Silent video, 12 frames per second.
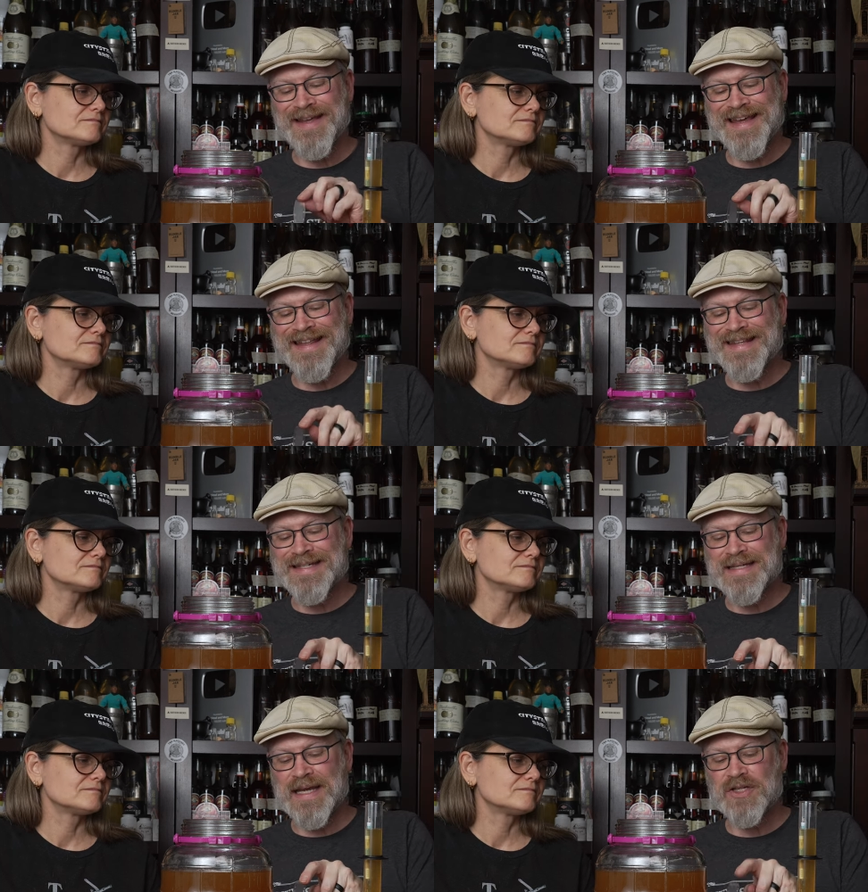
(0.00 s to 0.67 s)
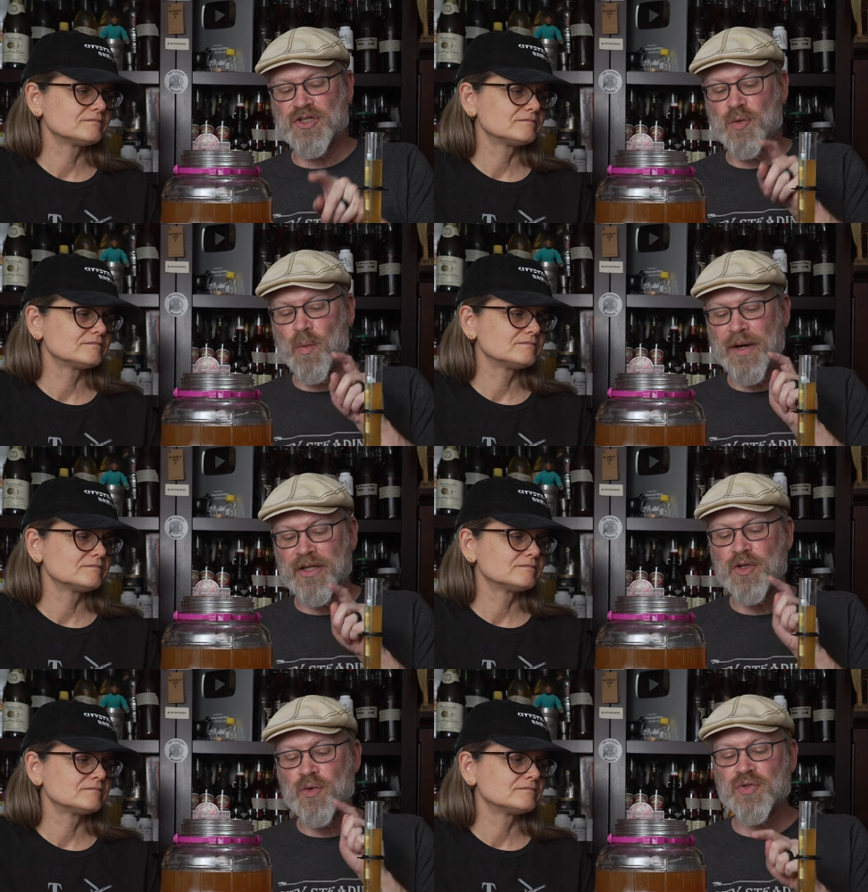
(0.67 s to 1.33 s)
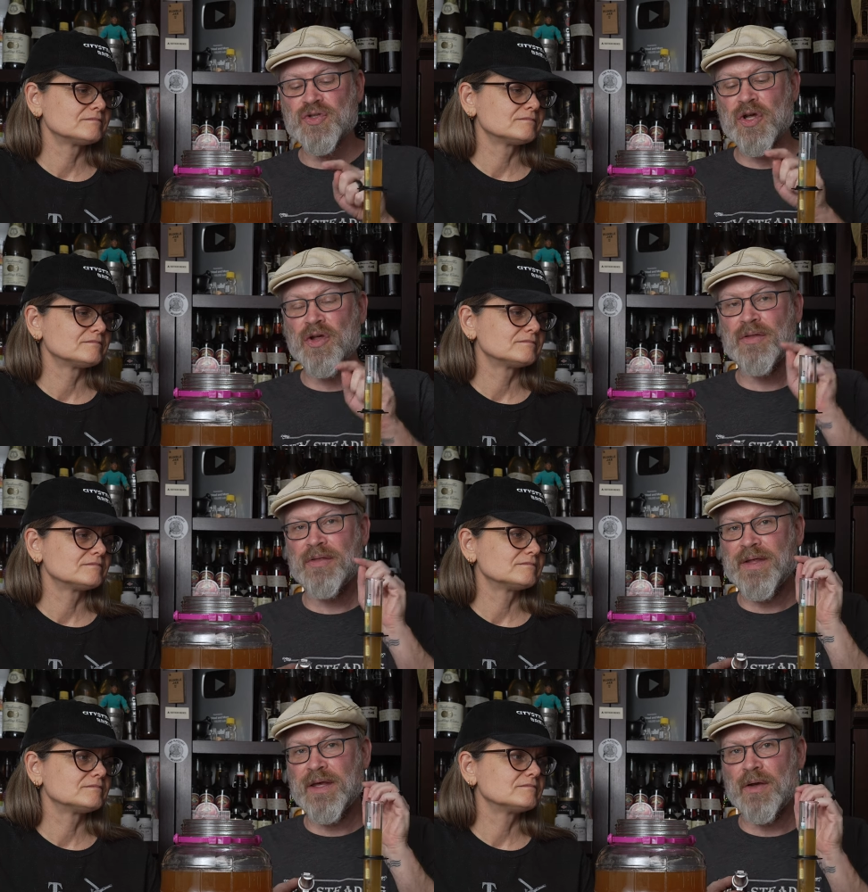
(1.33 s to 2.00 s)
Speaker 1: In this case, you wanna use
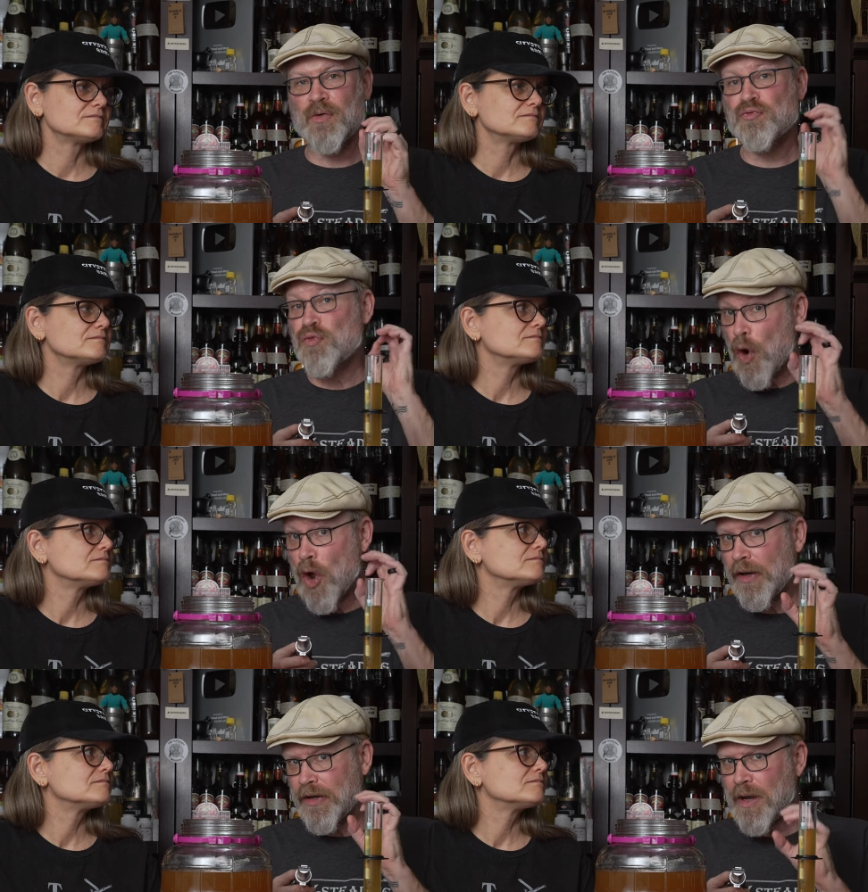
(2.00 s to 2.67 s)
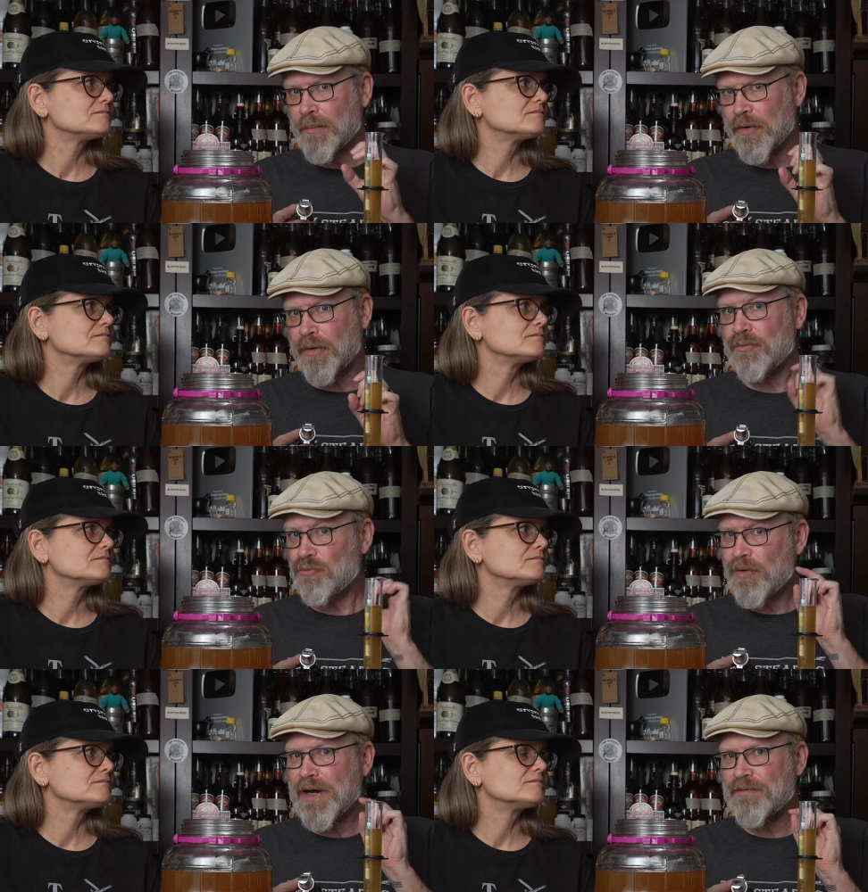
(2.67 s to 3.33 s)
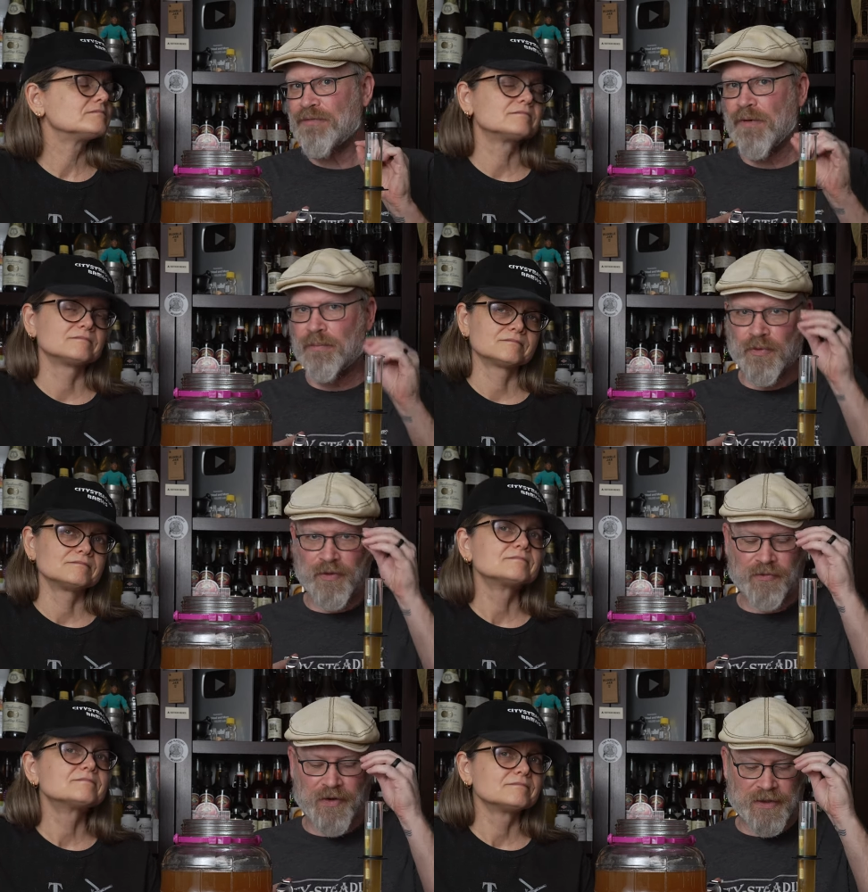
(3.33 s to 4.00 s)
the raw number right from the
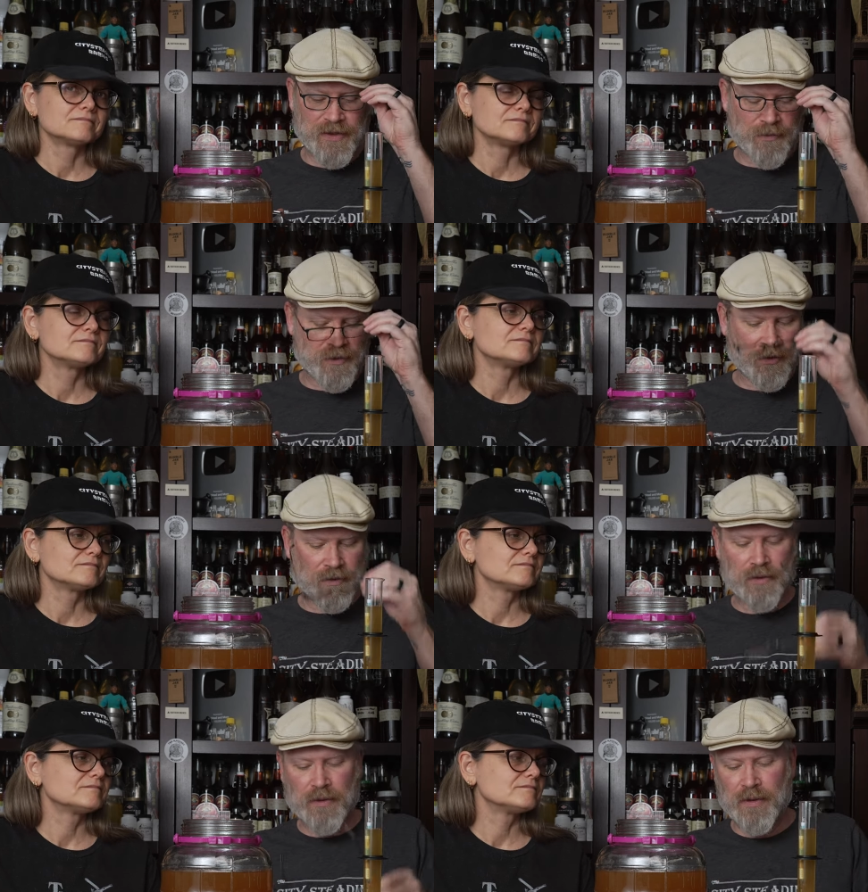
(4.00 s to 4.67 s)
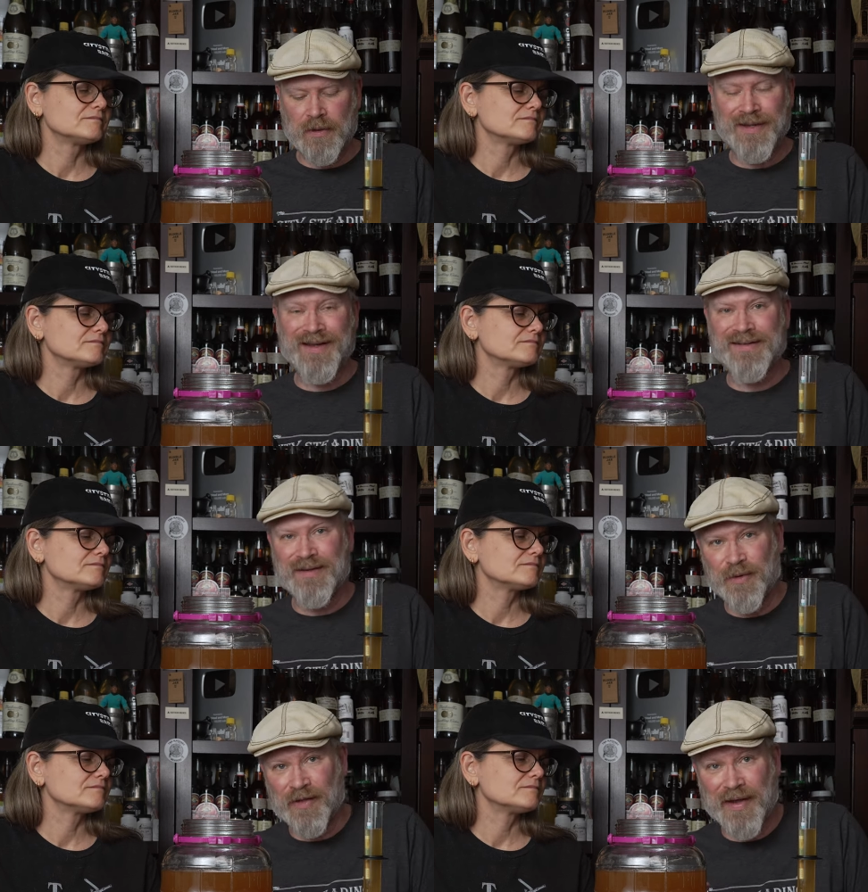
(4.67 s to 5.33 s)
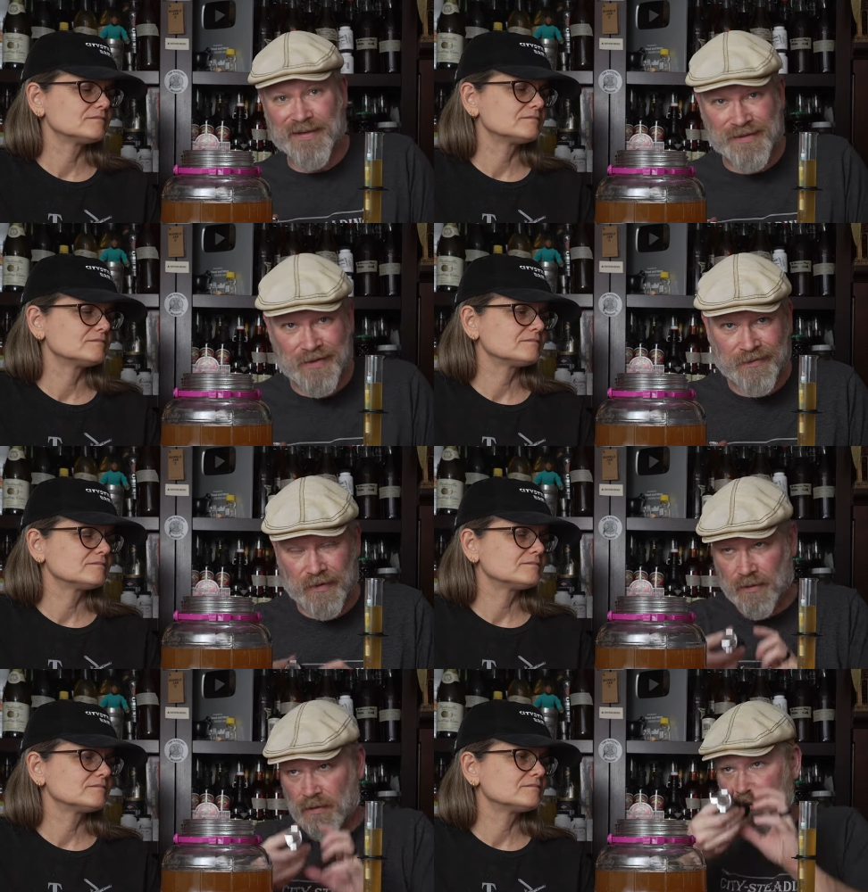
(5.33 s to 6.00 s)
refractometer. I gotta take my glasses off to
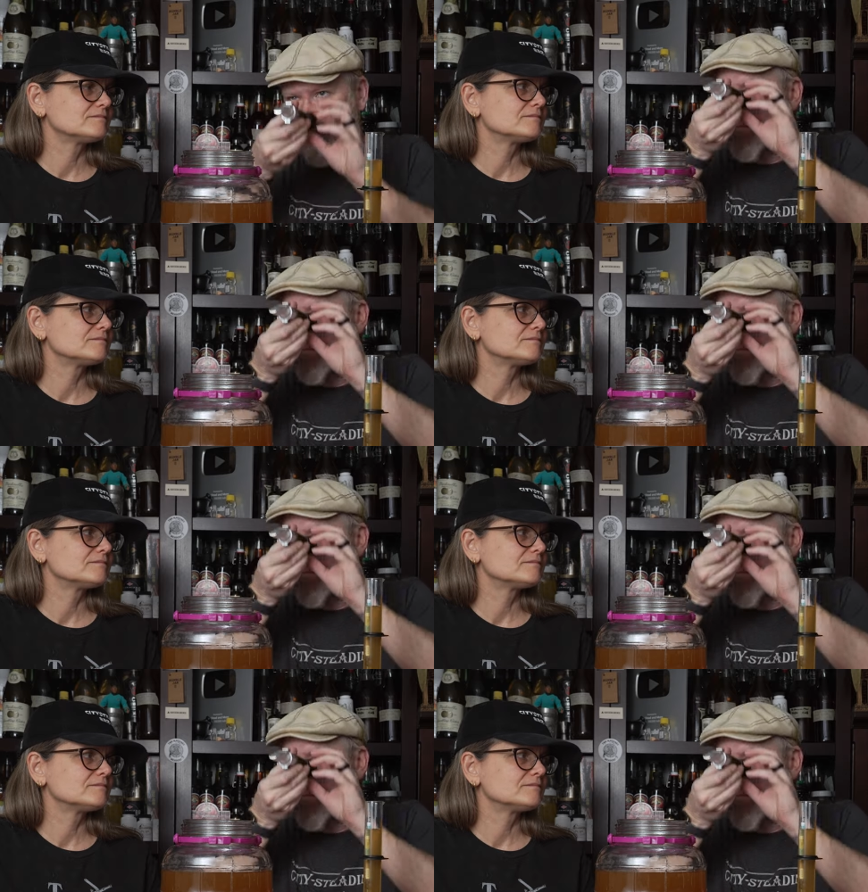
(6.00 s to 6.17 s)
do it.